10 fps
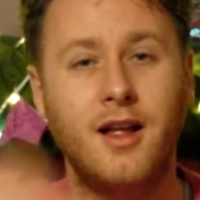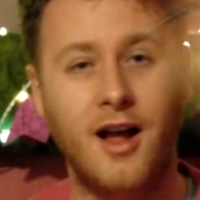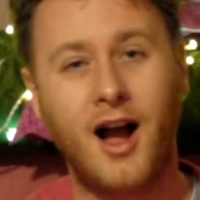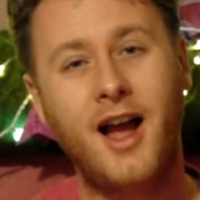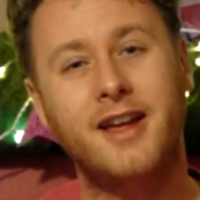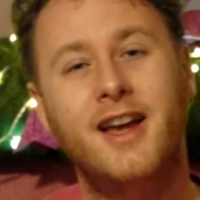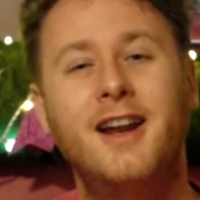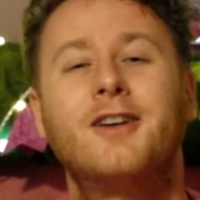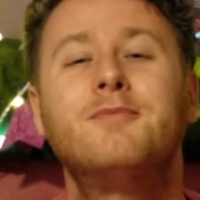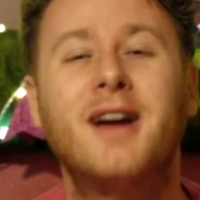Hi,
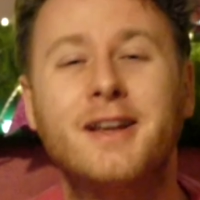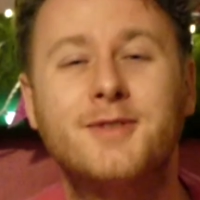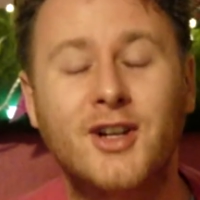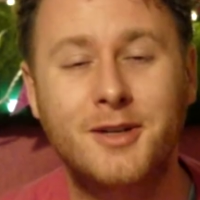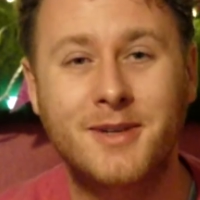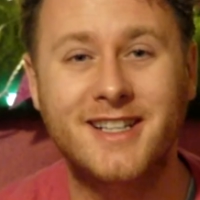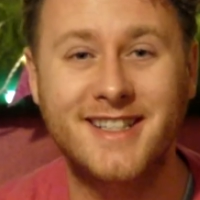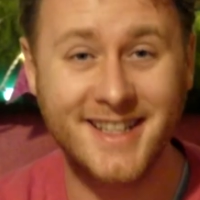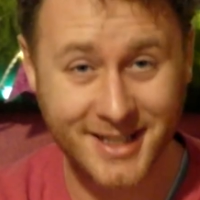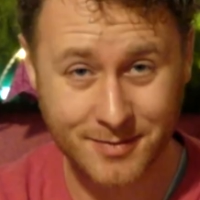hello, my name's Ollie Bliss and
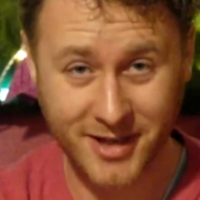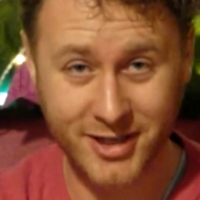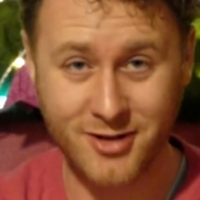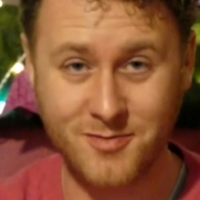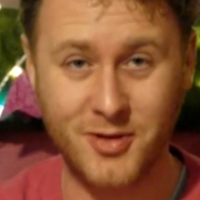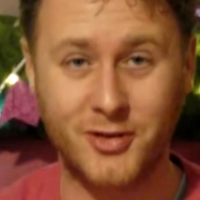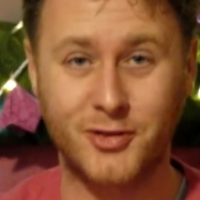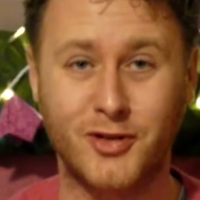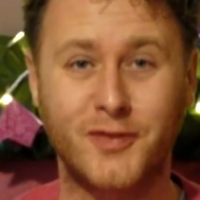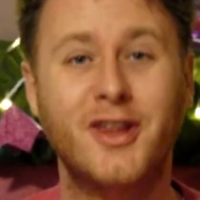this is my channel Book
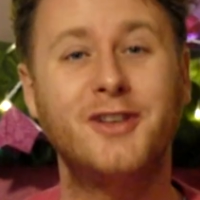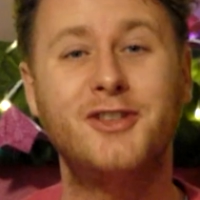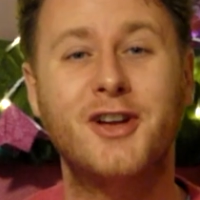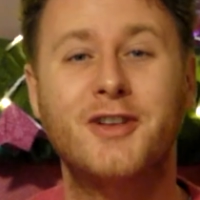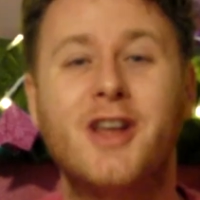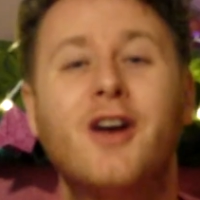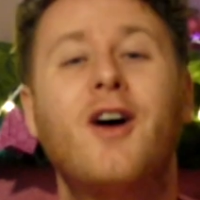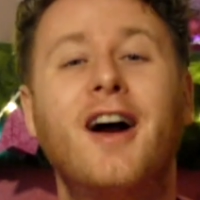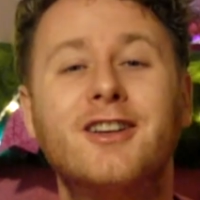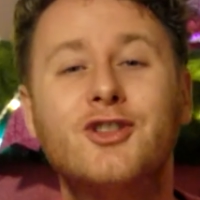Draw. For those who don't know,
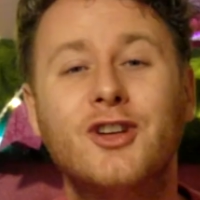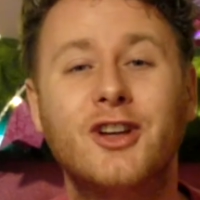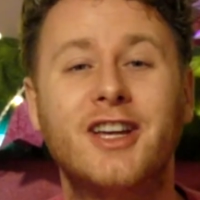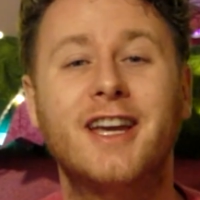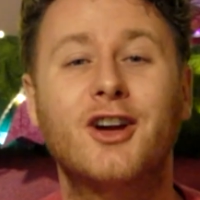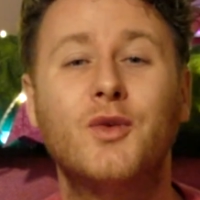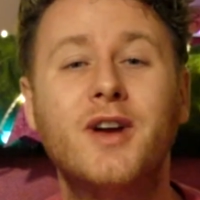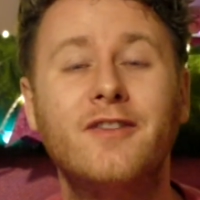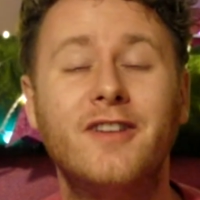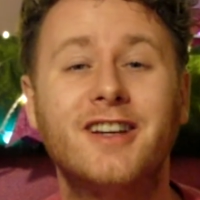I enjoy looking at queer
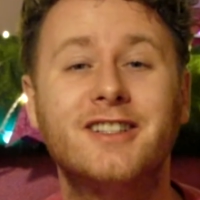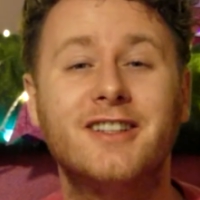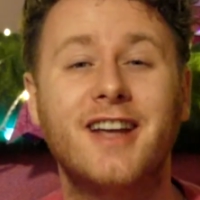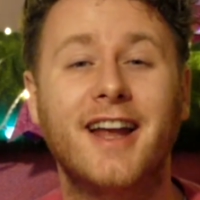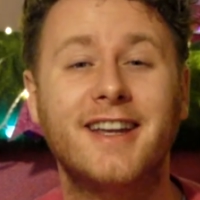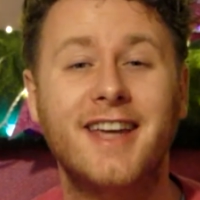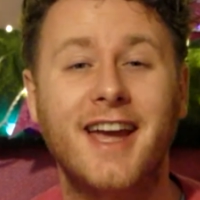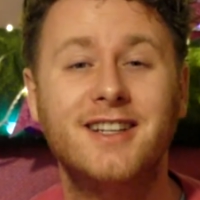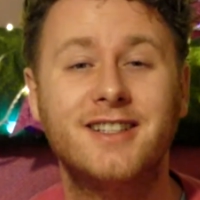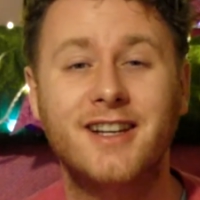fiction and
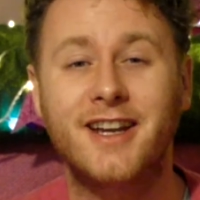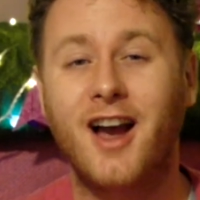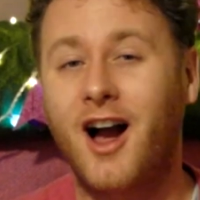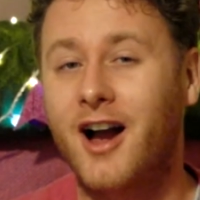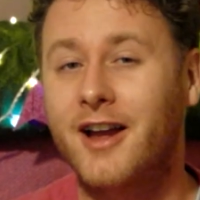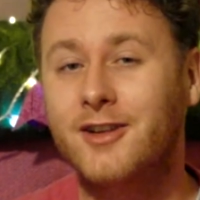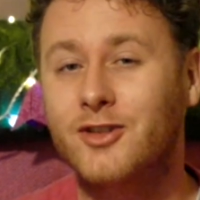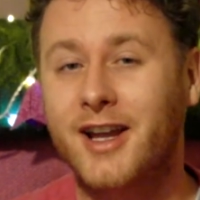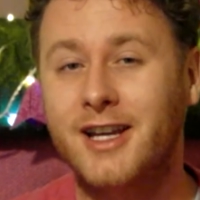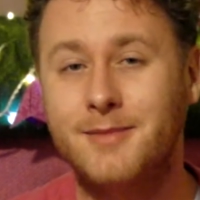occasionally I
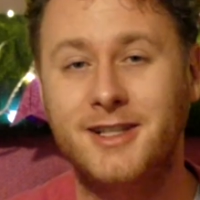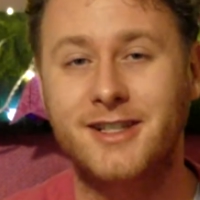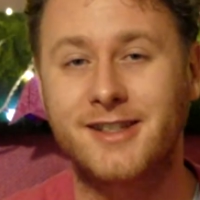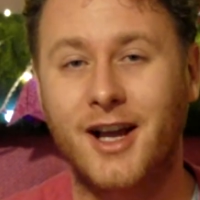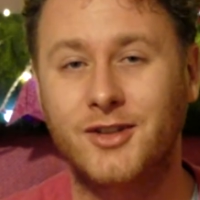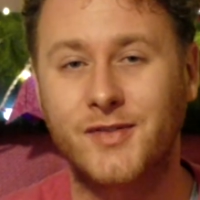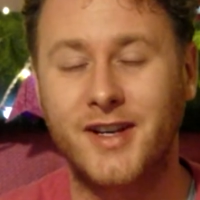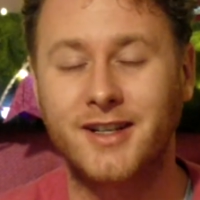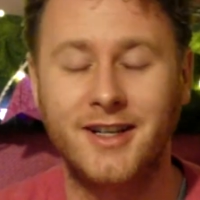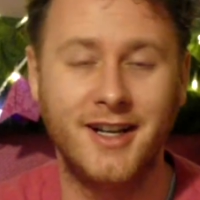create images out of
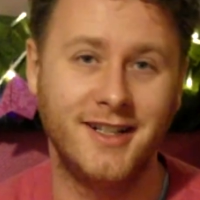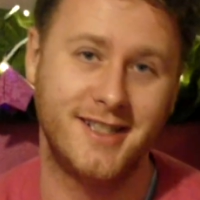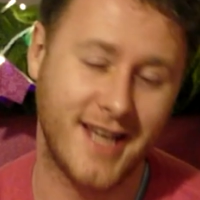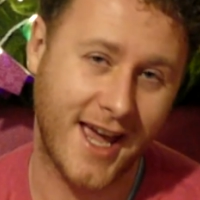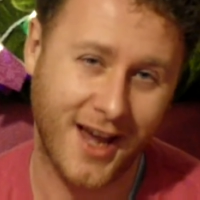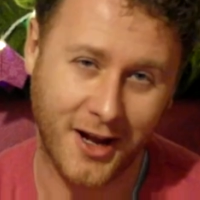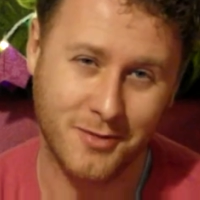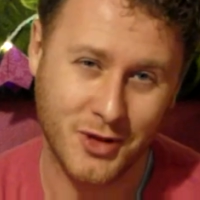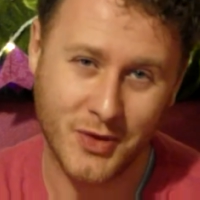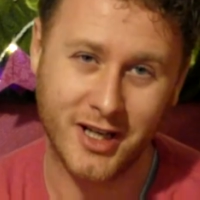it. Today I'm
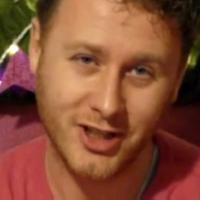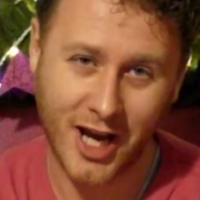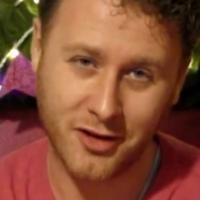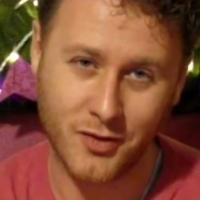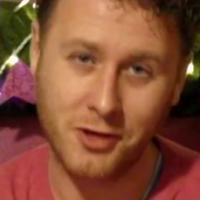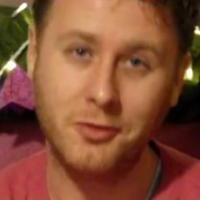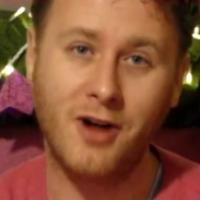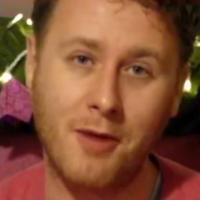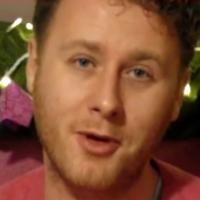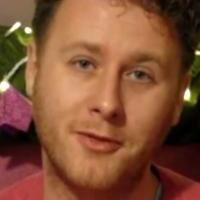doing a January
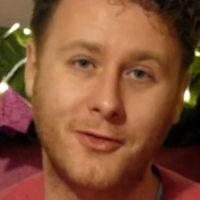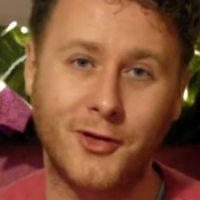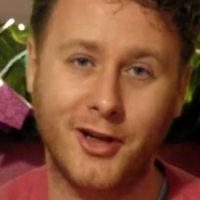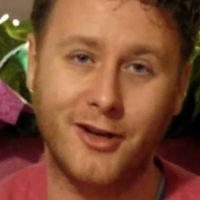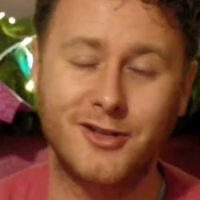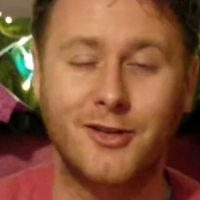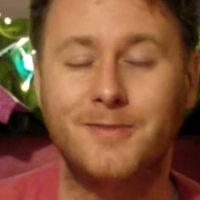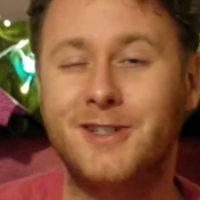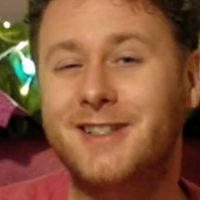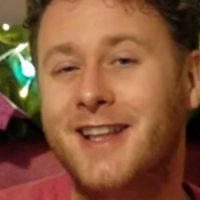wrap-up for you, so I'm
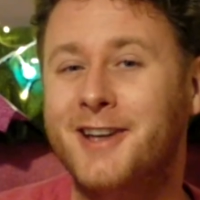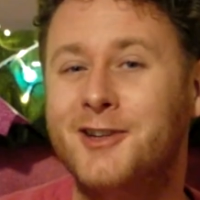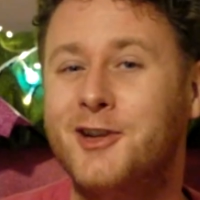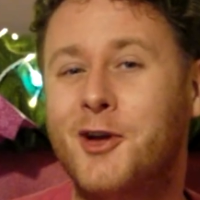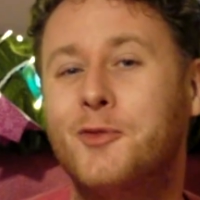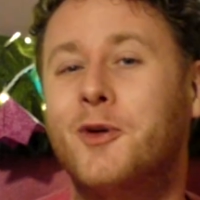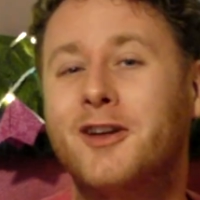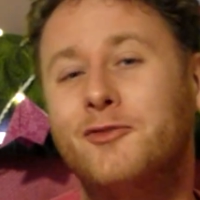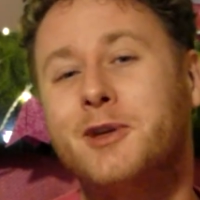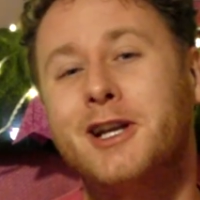just letting you know what
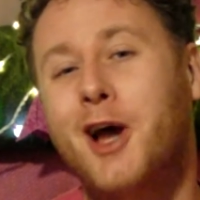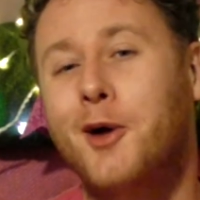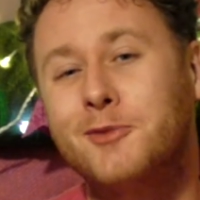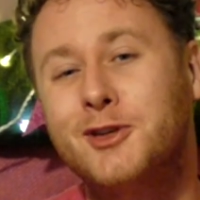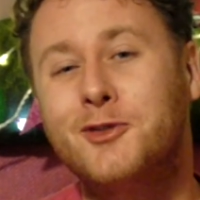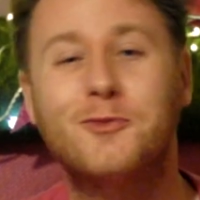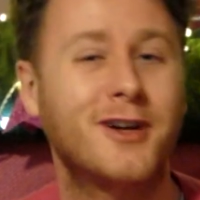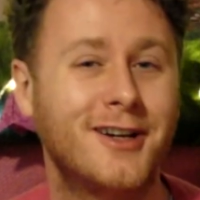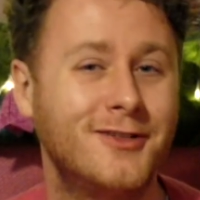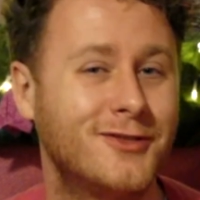I've been up to and what
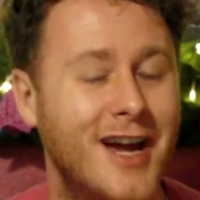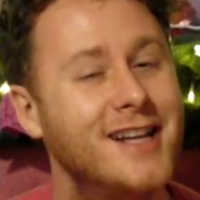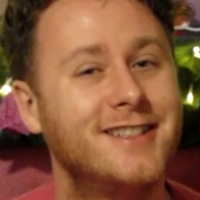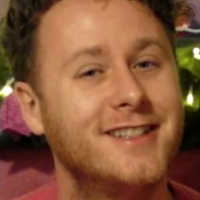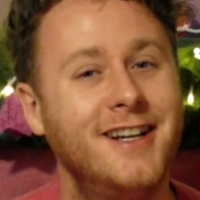I've read.